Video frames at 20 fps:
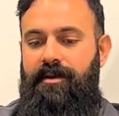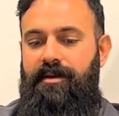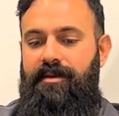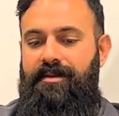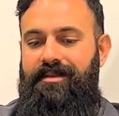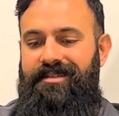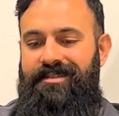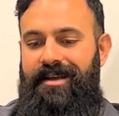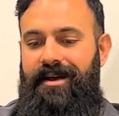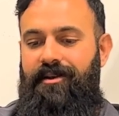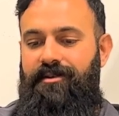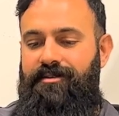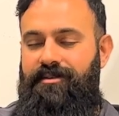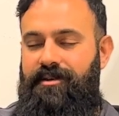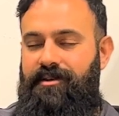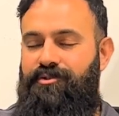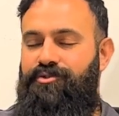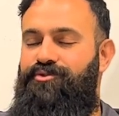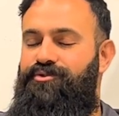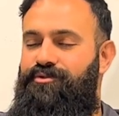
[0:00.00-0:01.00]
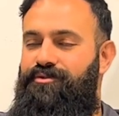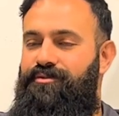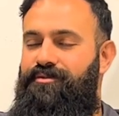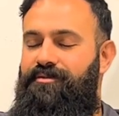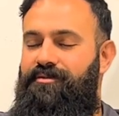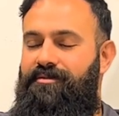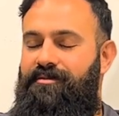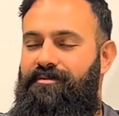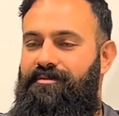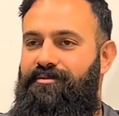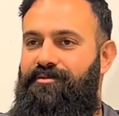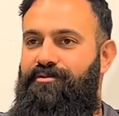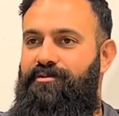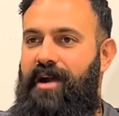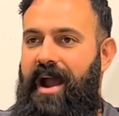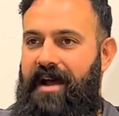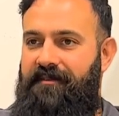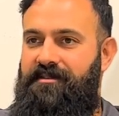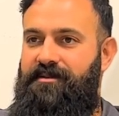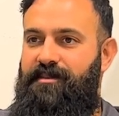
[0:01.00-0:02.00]
cells a true
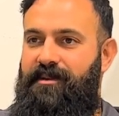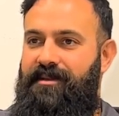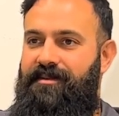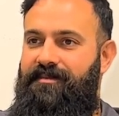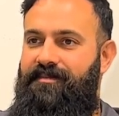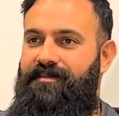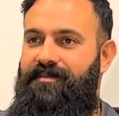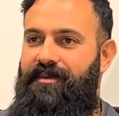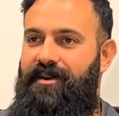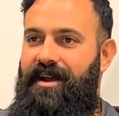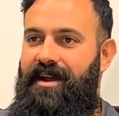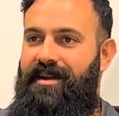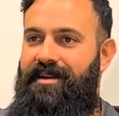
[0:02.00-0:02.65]
craftsman right?